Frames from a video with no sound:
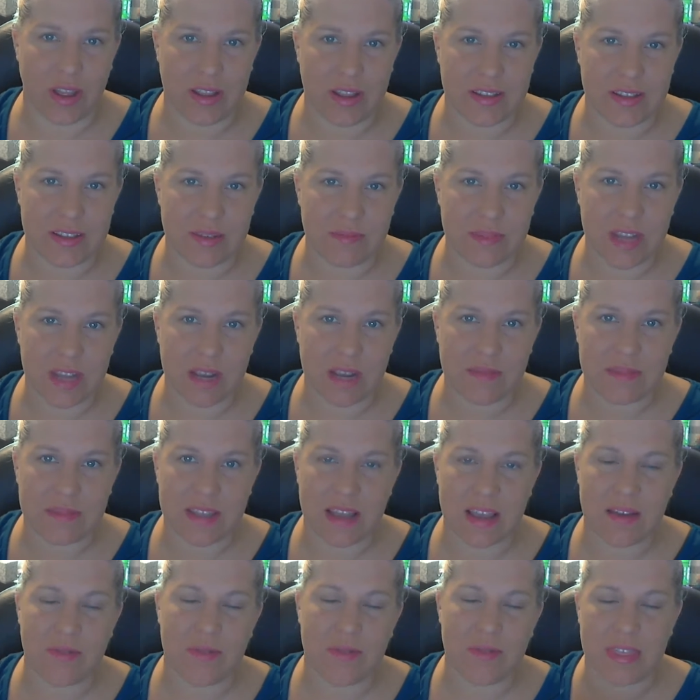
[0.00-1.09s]
And sometimes
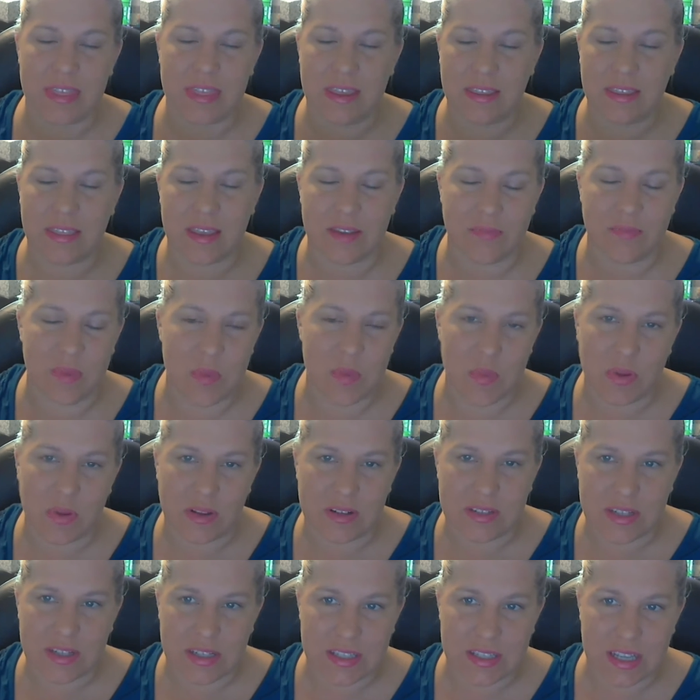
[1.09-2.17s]
that we think that if people are
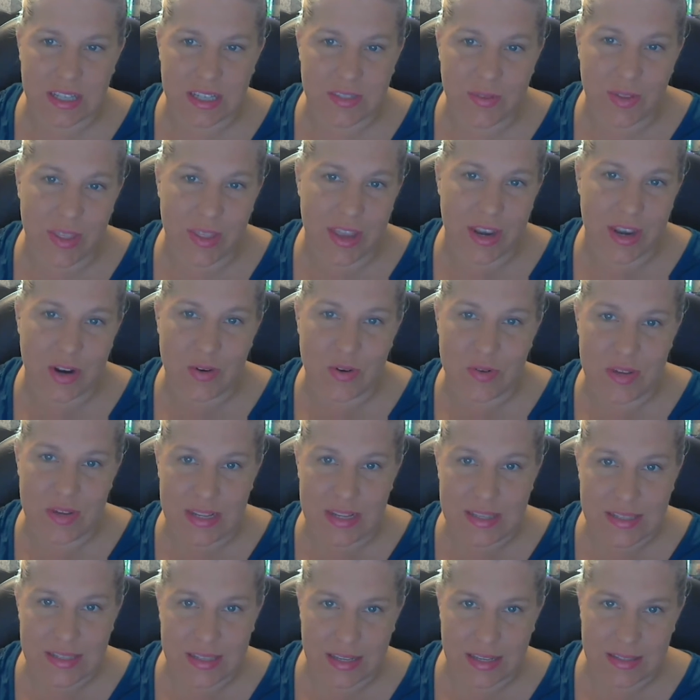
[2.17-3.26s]
successful, they don't
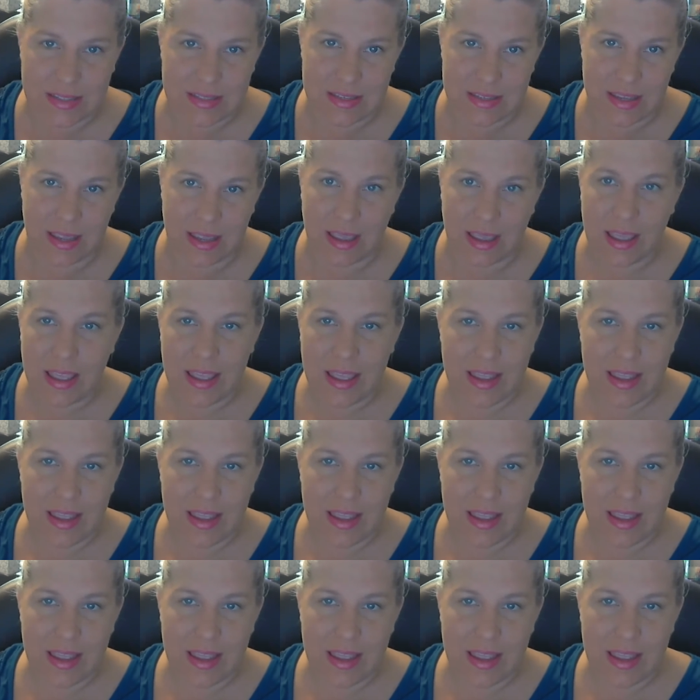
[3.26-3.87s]
need Scentsy.